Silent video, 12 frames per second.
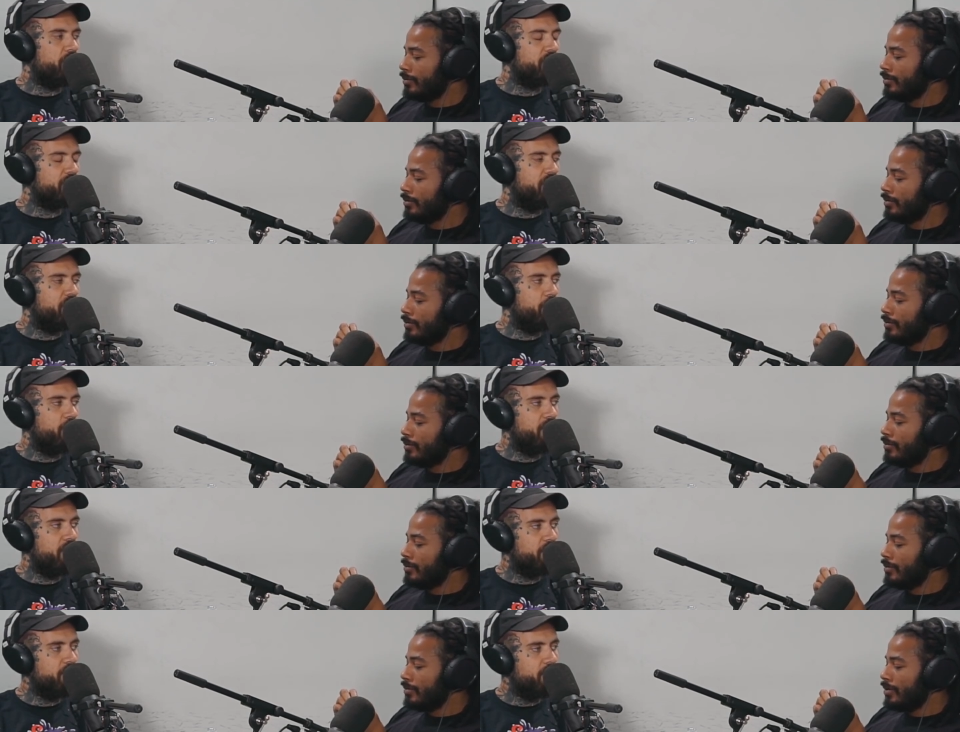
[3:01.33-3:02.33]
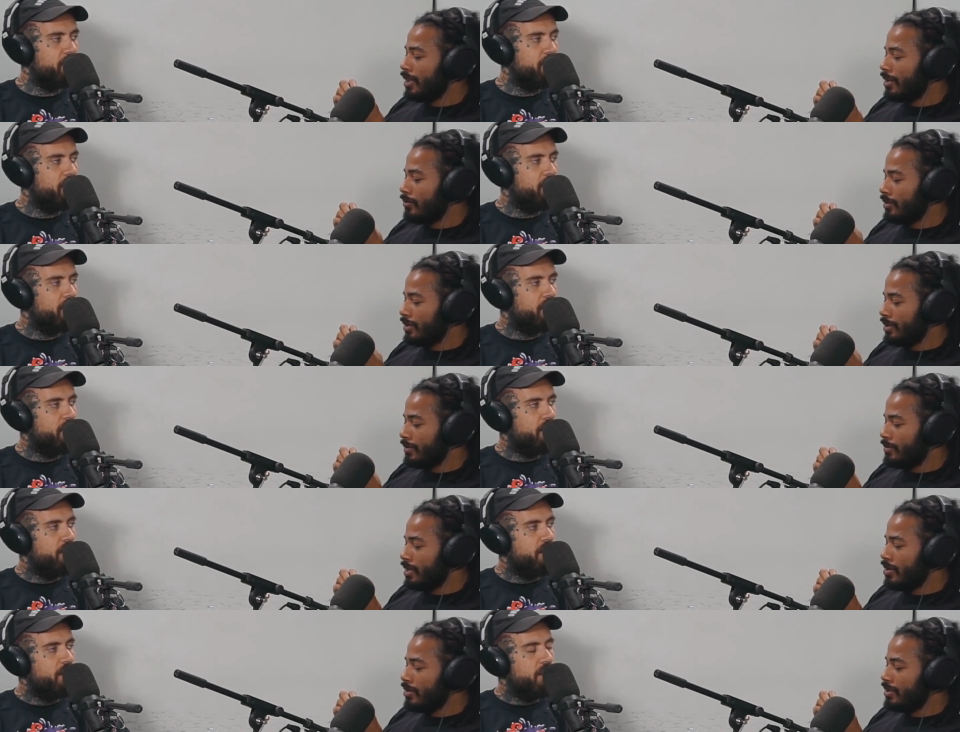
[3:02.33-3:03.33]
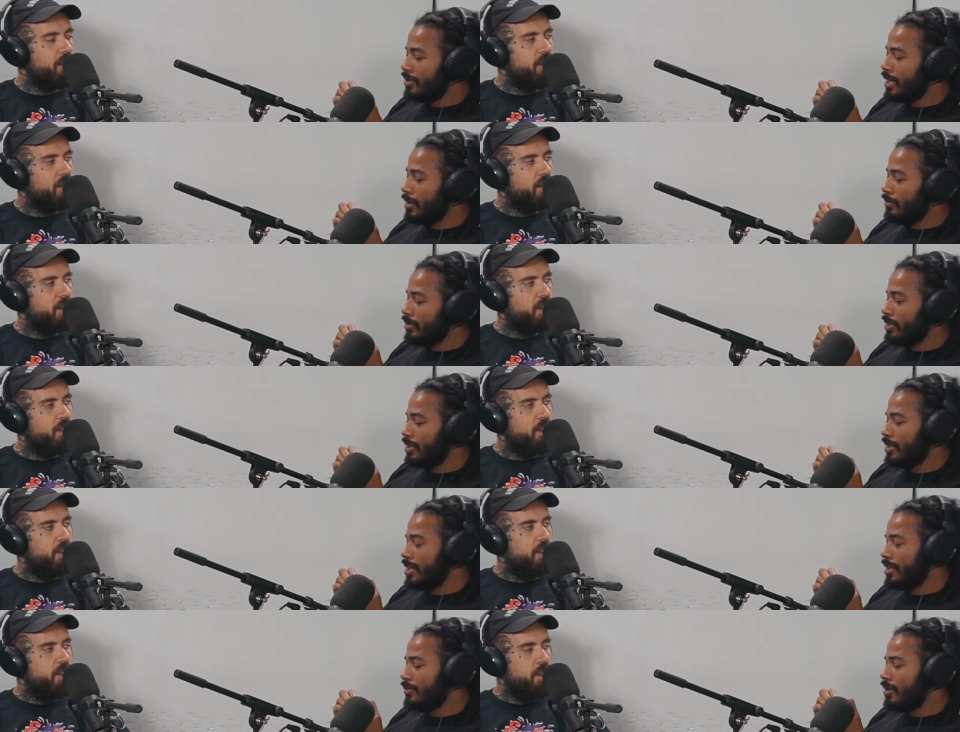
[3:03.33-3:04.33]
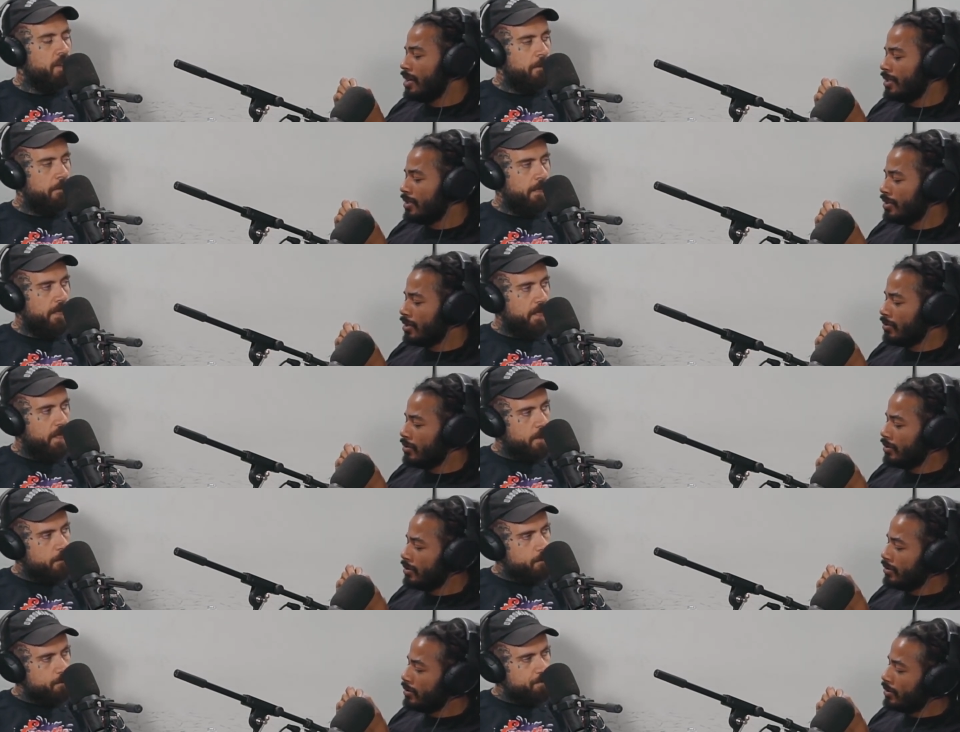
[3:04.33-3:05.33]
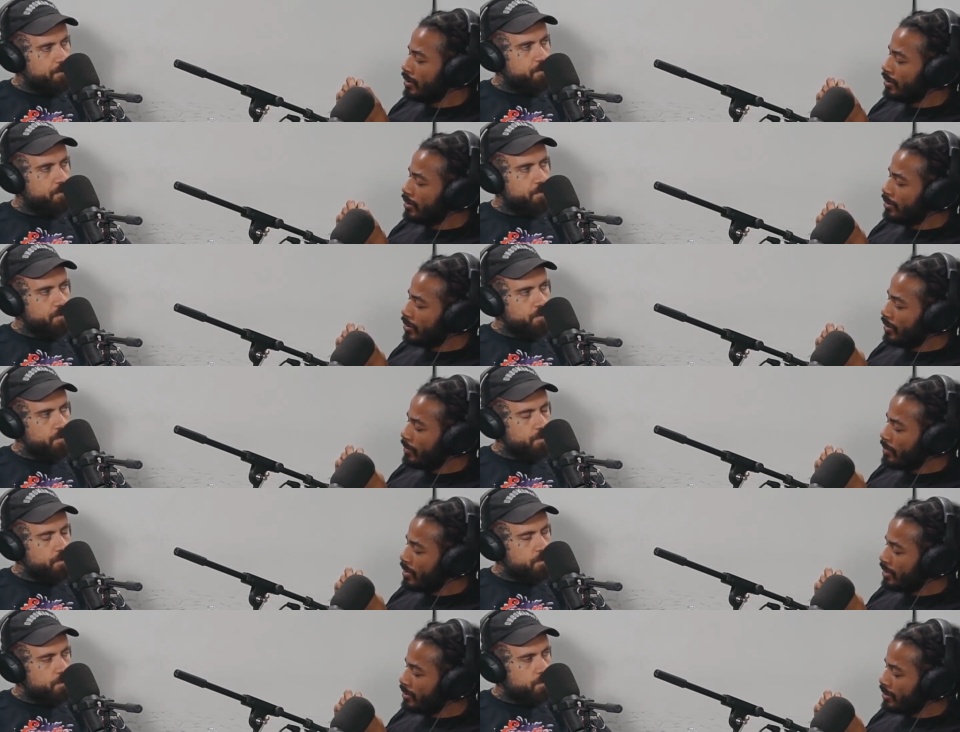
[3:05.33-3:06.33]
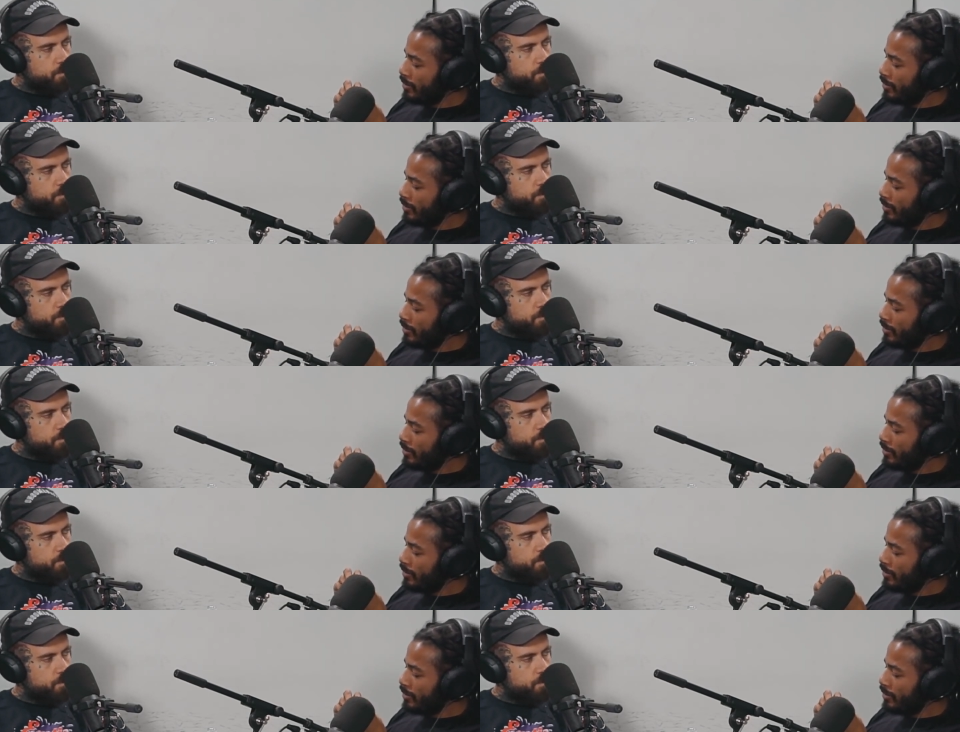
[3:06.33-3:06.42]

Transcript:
Speaker 1: amongst everybody. Yeah, we just be on the same shit. That's why. So, and then you know everybody's